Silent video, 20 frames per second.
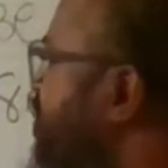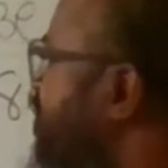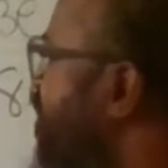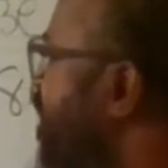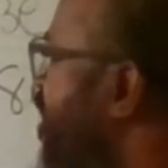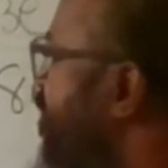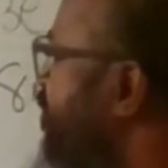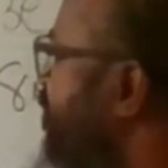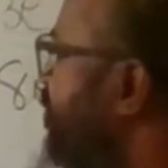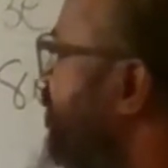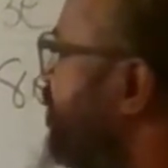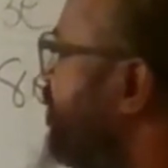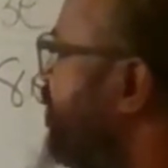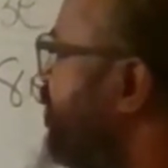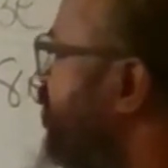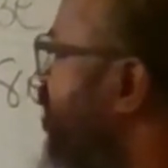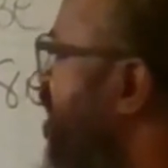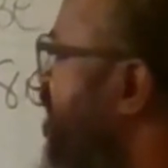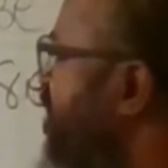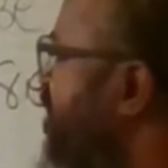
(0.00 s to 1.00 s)
is now
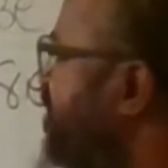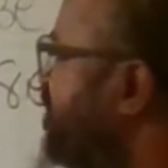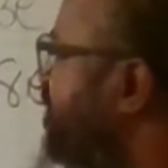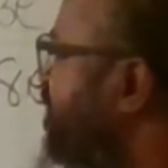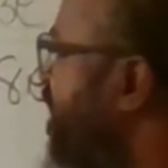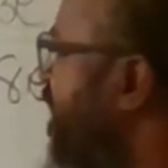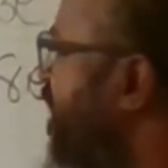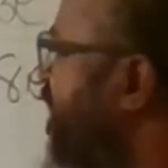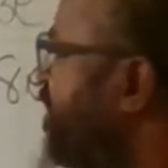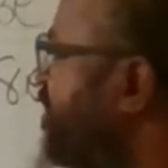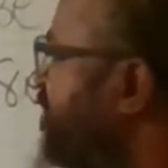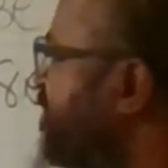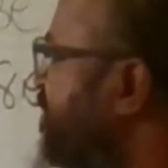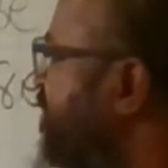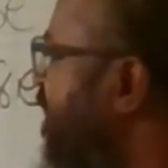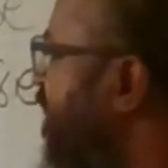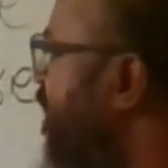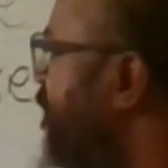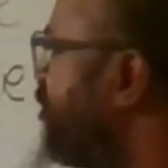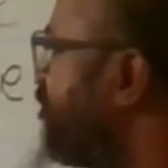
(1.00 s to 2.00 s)
you are in the second
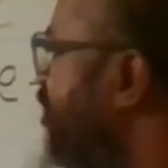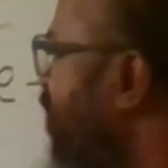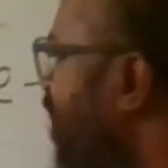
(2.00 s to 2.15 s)
step.